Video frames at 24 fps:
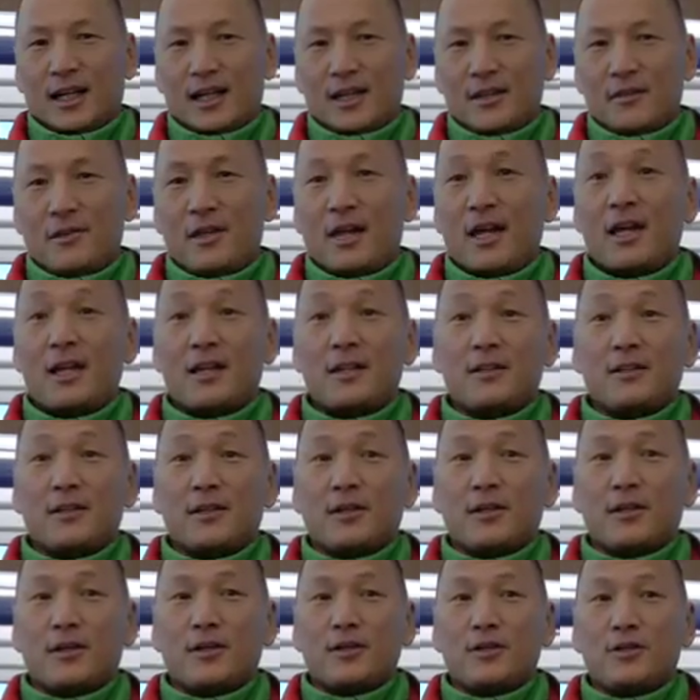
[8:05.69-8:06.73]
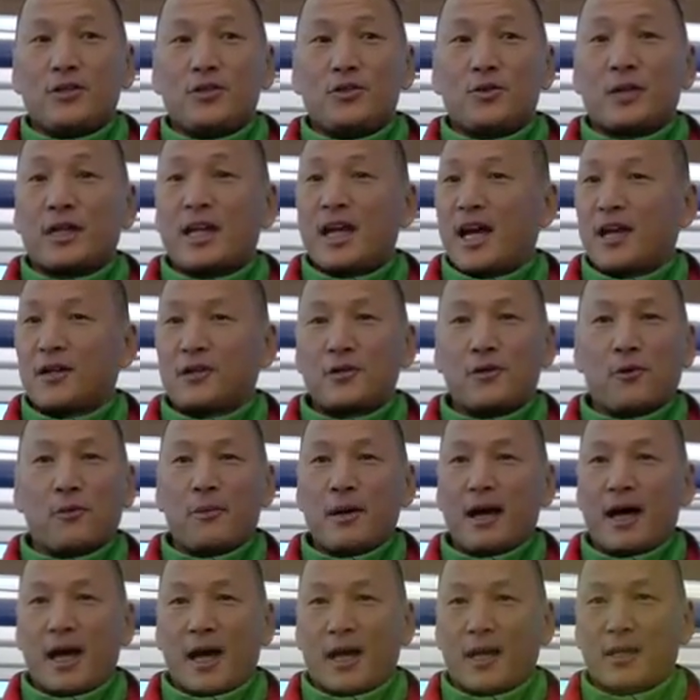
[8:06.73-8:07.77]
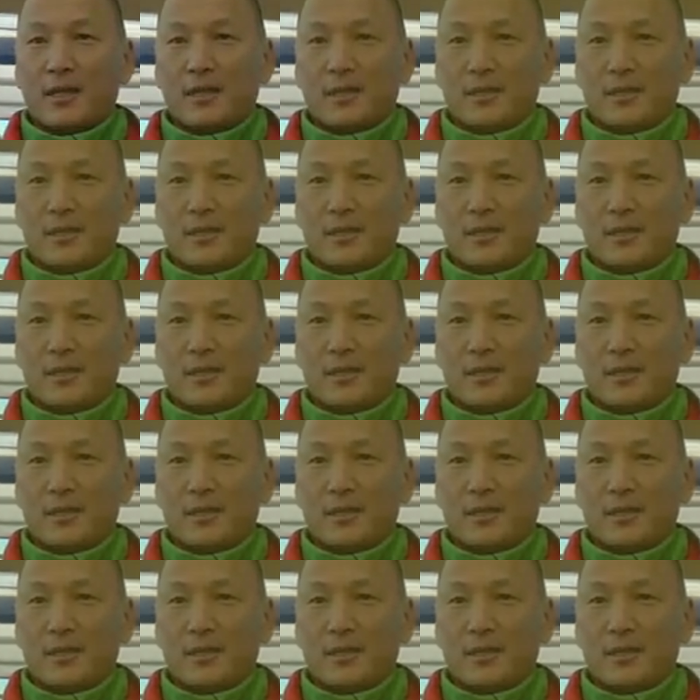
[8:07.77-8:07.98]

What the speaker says: then you can't go back.